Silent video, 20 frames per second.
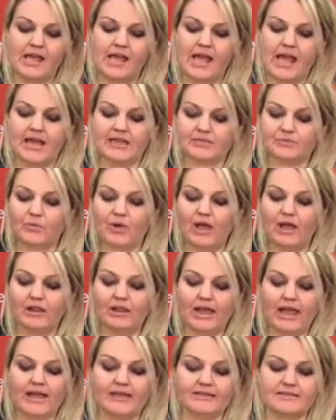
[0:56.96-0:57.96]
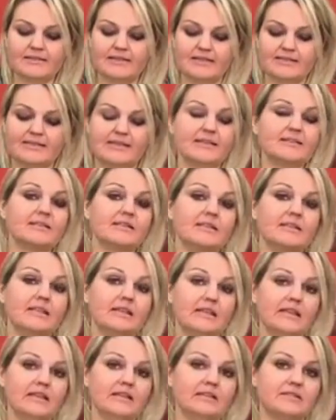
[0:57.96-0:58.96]
as well as assessing the
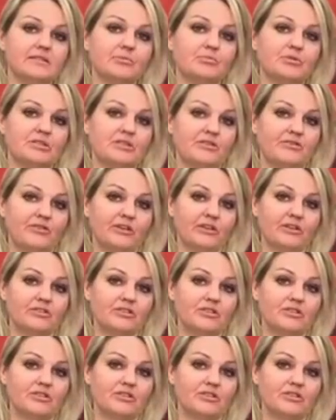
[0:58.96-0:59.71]
needs specific